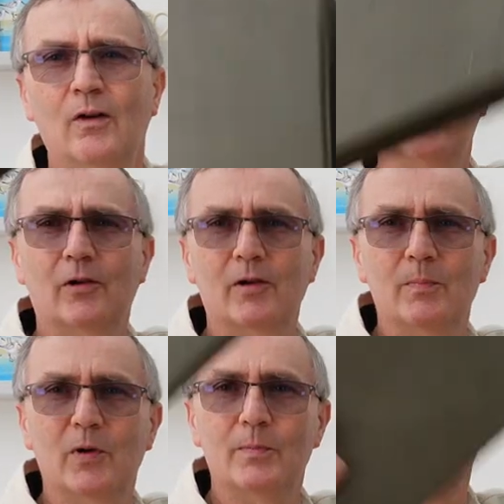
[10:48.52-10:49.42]
which I can
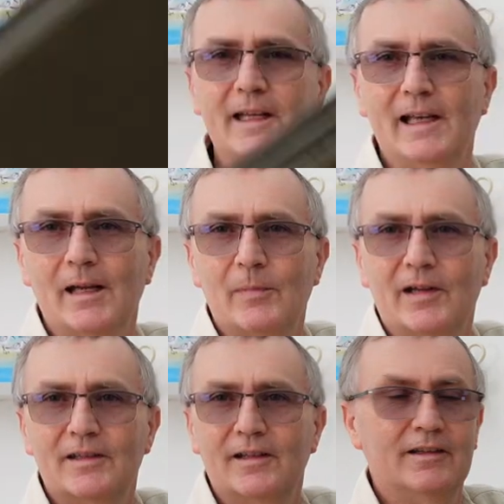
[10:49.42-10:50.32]
put my kneeling
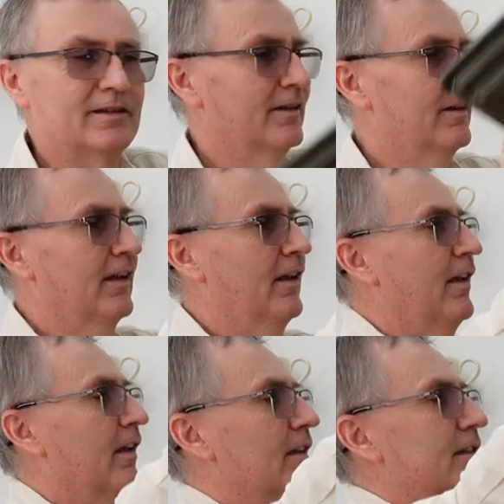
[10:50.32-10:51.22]
mat in.
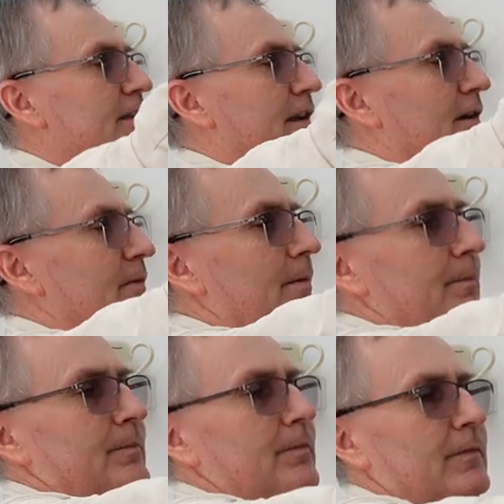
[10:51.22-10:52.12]
So
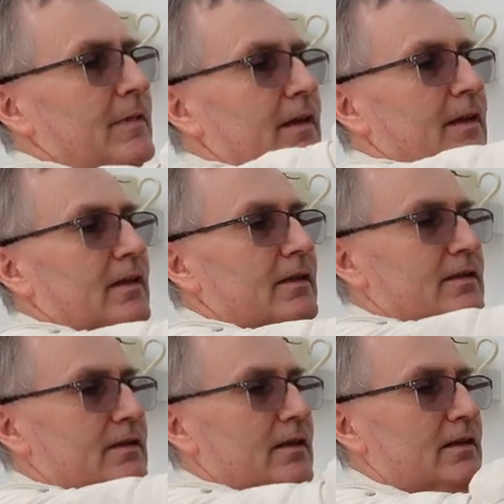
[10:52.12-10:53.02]

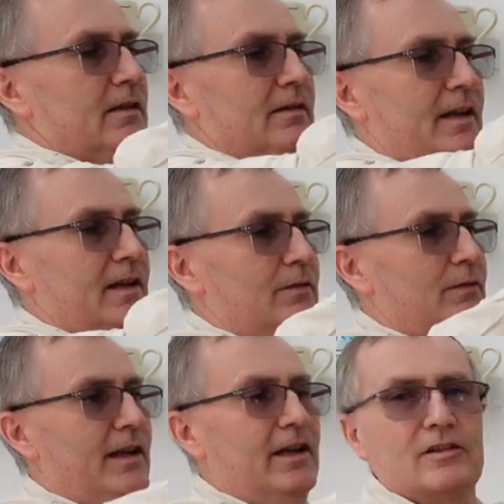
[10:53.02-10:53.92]
thanks for
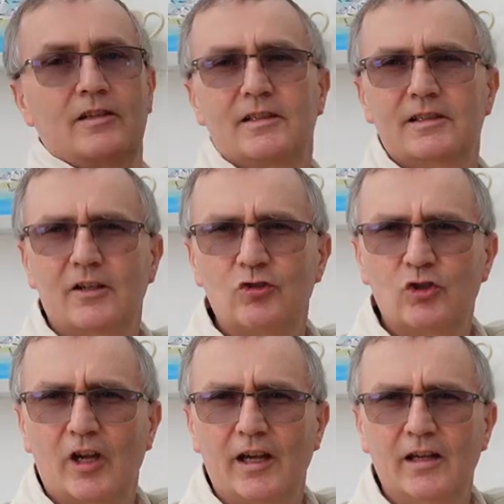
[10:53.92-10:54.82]
that
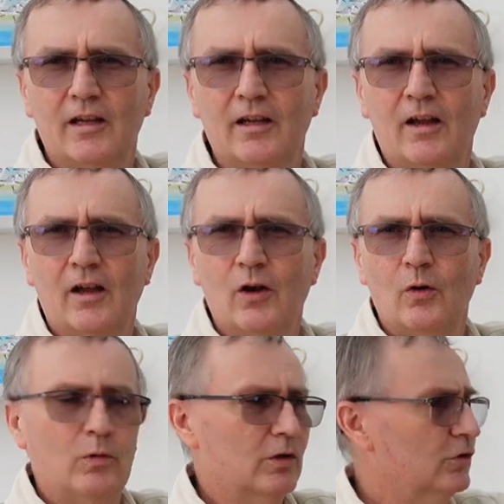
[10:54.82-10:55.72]
sunshade,
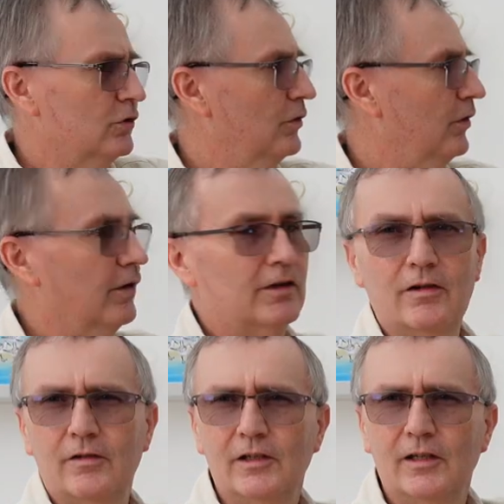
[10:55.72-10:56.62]
which I
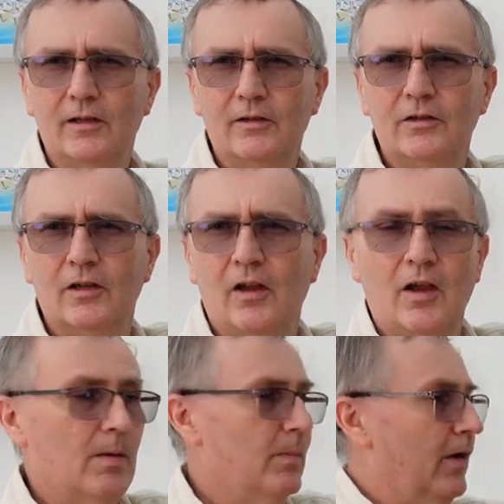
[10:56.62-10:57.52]
can't use,
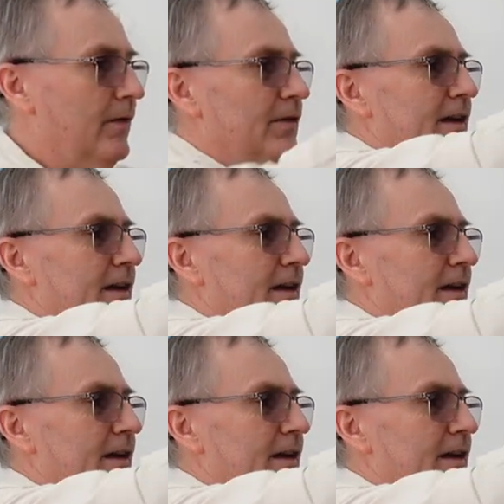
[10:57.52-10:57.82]
but I've